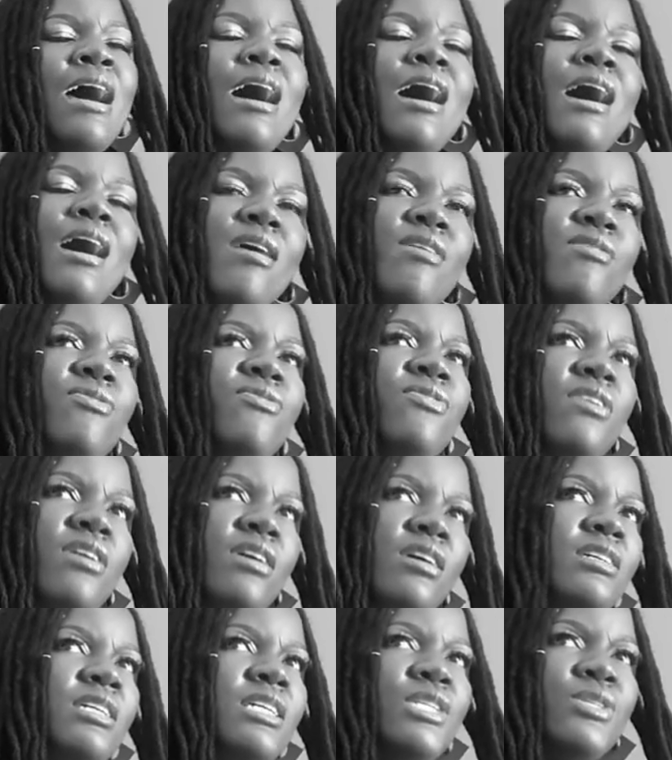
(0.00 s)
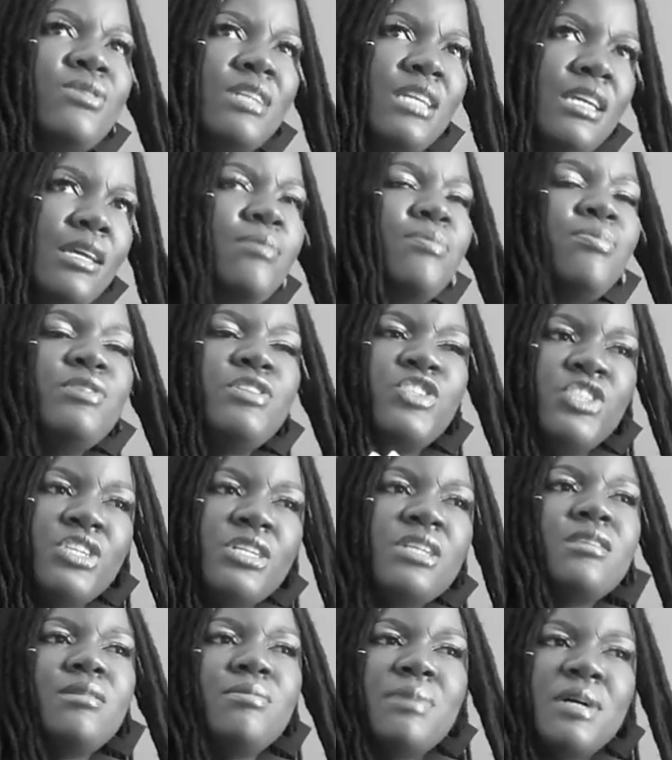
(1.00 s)
how far can you keep
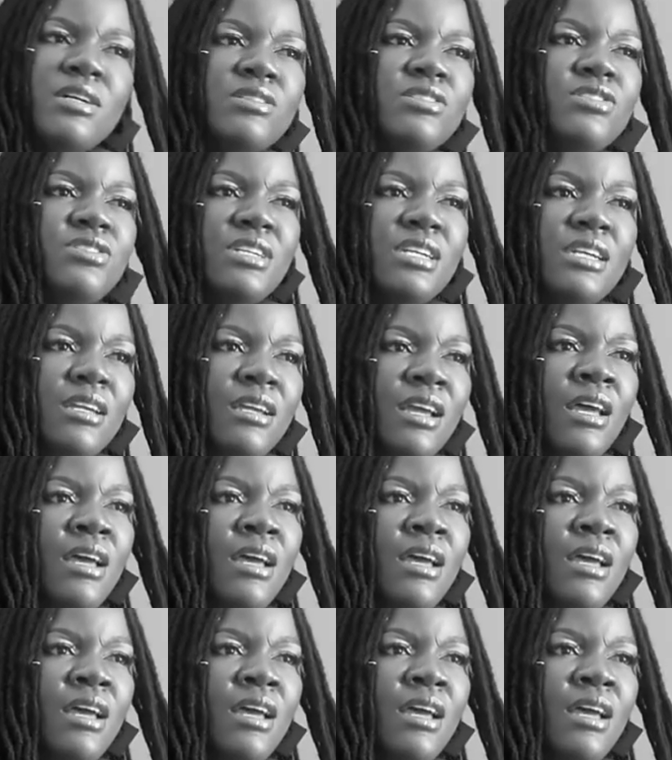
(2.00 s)
pushing the boundary?